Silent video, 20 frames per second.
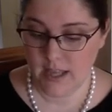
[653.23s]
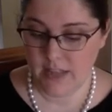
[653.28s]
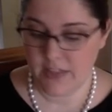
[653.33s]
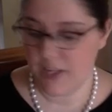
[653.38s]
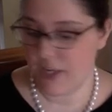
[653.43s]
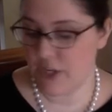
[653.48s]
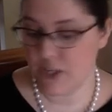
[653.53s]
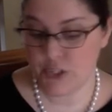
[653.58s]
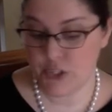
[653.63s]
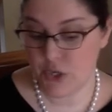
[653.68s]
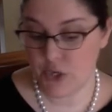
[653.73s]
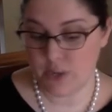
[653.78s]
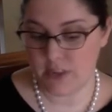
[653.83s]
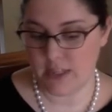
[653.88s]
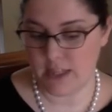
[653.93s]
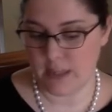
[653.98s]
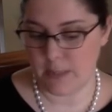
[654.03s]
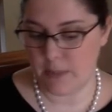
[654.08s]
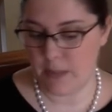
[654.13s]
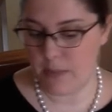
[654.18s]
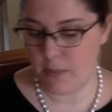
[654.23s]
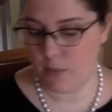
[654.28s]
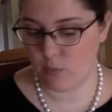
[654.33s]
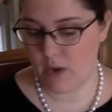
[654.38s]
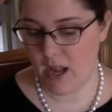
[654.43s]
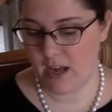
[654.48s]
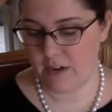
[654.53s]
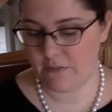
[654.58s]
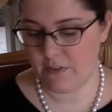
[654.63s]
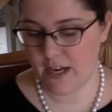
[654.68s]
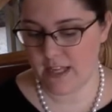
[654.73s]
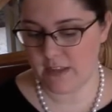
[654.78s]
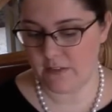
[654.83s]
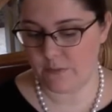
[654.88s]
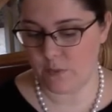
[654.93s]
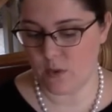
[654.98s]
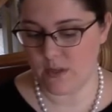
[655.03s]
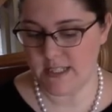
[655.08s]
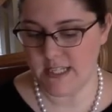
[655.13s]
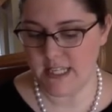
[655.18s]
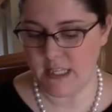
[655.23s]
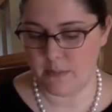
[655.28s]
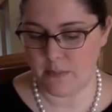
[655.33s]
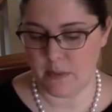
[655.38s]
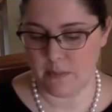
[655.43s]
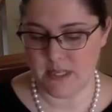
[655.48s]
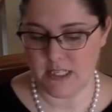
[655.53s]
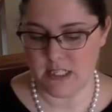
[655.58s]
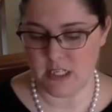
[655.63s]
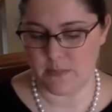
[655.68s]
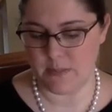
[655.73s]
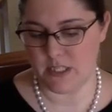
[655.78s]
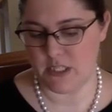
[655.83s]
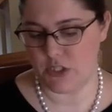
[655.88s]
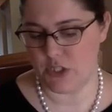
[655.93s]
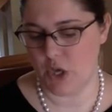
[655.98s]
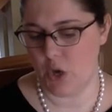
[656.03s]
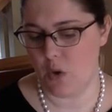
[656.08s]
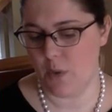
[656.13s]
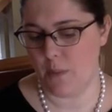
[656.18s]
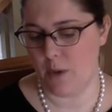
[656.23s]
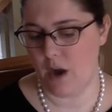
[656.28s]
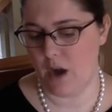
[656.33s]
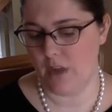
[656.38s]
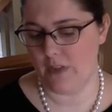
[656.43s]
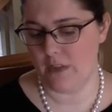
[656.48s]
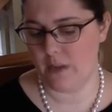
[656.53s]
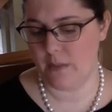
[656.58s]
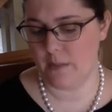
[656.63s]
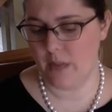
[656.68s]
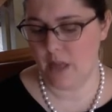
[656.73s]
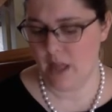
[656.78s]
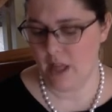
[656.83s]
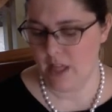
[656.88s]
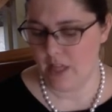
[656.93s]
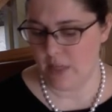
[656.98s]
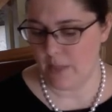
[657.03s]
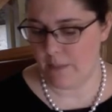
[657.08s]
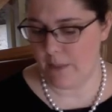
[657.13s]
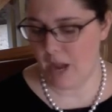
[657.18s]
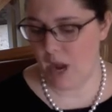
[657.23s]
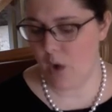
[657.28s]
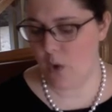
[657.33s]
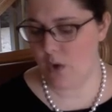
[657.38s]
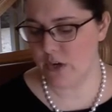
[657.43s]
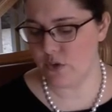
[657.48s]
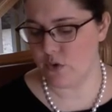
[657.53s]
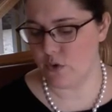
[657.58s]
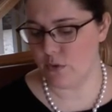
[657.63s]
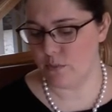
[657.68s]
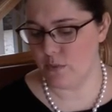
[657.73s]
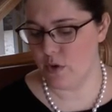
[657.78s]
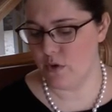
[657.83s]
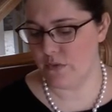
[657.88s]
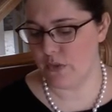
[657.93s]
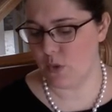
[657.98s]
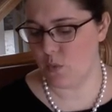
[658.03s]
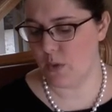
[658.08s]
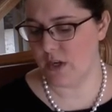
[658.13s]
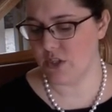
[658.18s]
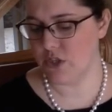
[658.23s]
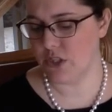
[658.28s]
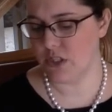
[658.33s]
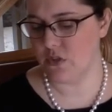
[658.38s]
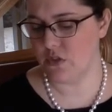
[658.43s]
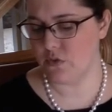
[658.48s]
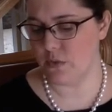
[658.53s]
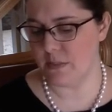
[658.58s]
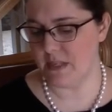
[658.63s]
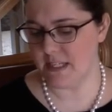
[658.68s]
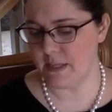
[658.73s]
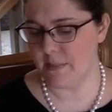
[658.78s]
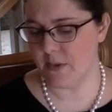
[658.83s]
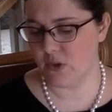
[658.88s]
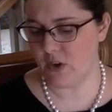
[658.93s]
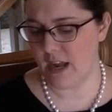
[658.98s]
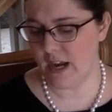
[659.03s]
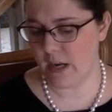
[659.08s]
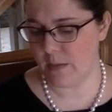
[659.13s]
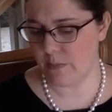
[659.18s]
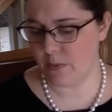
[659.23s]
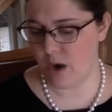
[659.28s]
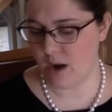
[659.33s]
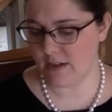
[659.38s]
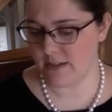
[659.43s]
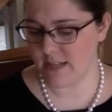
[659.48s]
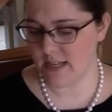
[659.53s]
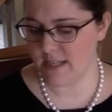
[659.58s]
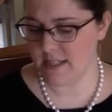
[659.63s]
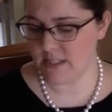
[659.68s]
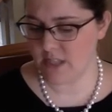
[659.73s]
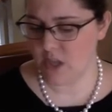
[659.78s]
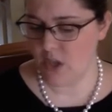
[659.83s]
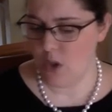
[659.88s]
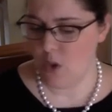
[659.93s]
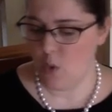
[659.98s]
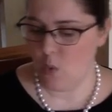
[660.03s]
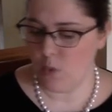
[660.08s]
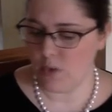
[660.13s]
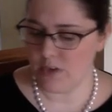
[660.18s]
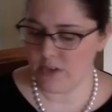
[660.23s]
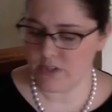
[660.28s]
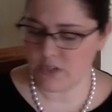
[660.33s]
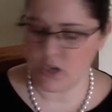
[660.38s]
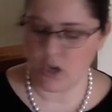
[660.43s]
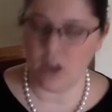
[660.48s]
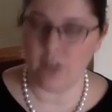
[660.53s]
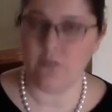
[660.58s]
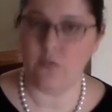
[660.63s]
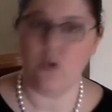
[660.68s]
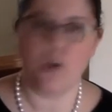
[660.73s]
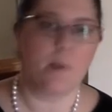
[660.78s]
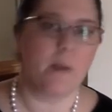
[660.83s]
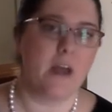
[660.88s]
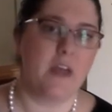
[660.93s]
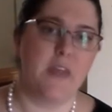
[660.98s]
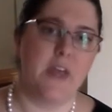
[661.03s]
They are certain that the people ratified the 14th Amendment to bestow upon them the power to remove the questions from the democratic process when it is called for by